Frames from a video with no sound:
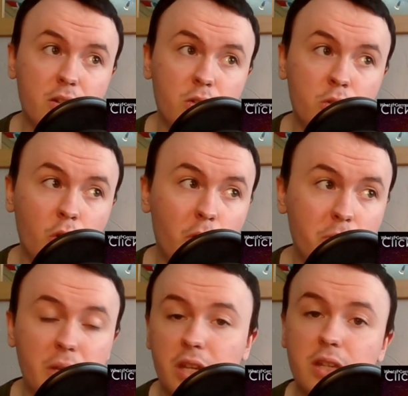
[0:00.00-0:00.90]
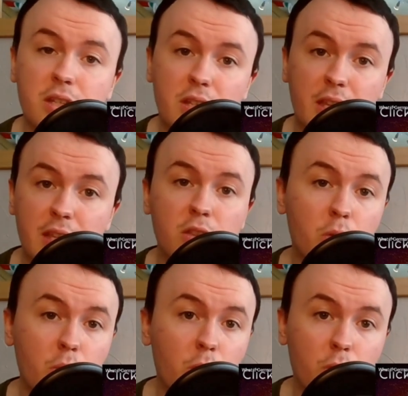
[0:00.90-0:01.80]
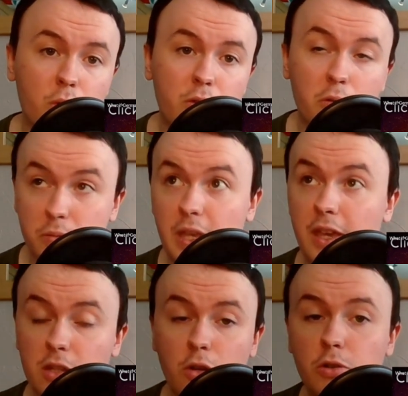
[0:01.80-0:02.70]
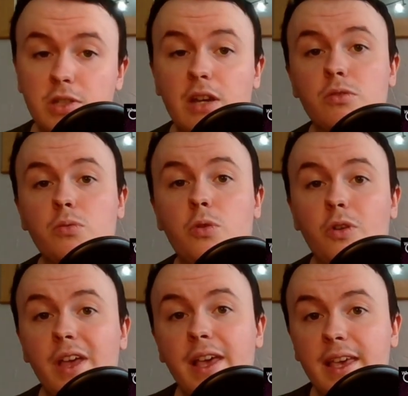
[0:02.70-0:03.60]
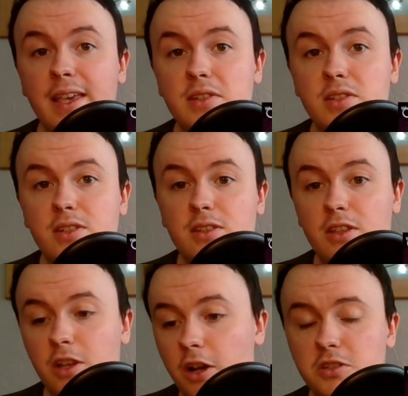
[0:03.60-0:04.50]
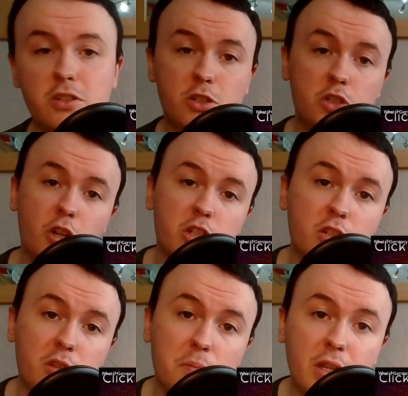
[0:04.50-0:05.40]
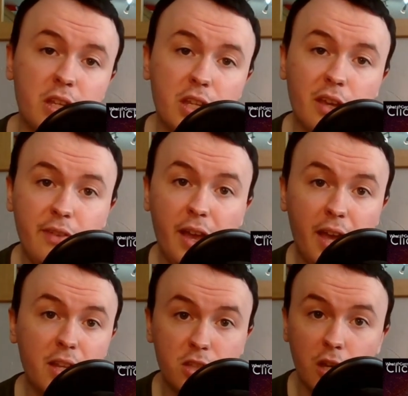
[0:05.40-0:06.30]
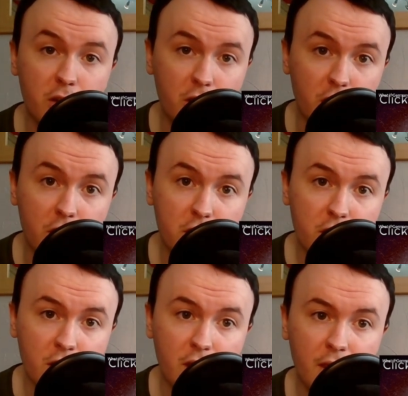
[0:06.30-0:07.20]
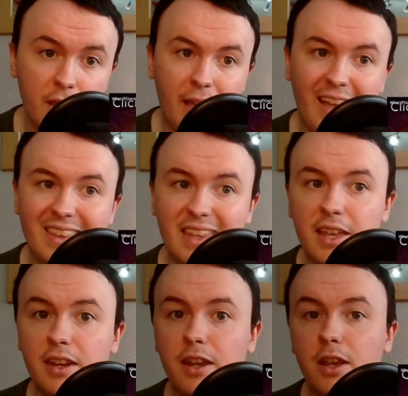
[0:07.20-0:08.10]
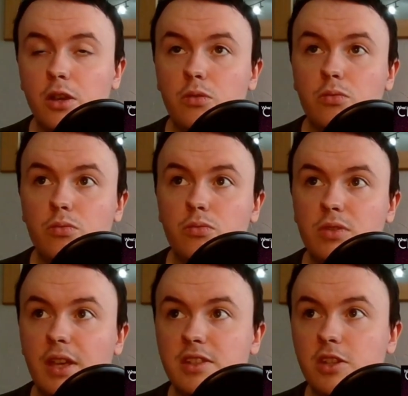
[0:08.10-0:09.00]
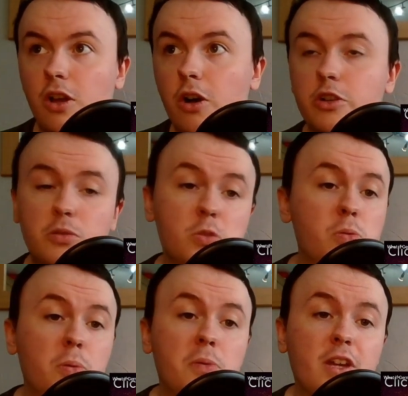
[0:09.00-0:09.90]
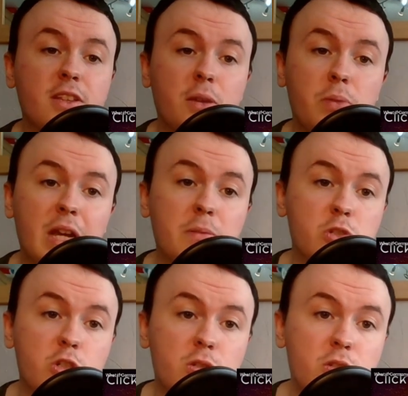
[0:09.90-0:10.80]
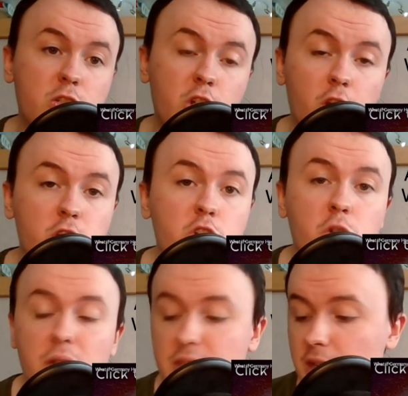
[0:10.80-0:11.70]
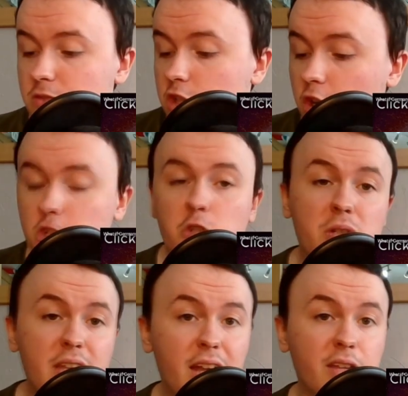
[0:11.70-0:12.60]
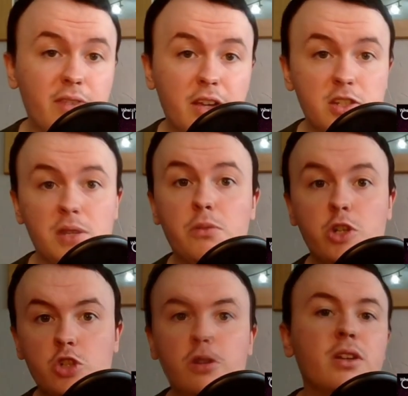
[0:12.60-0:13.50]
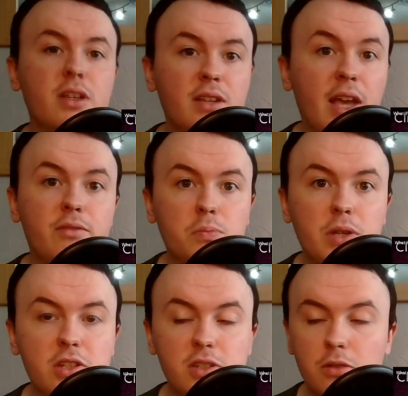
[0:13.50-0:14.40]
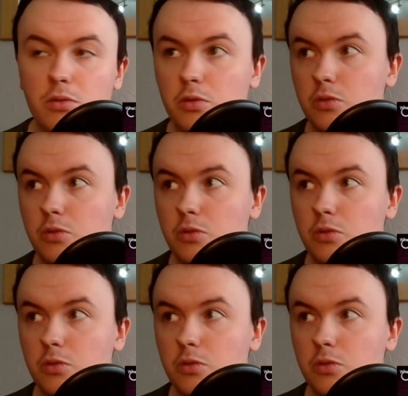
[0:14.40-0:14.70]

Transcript: not being in the war or getting knocked out of the war is the utter destruction of the BEF at Dunkirk. And then there's an argument to be made that perhaps Churchill, instead of Churchill, it's Halifax, and he might try and have a peace deal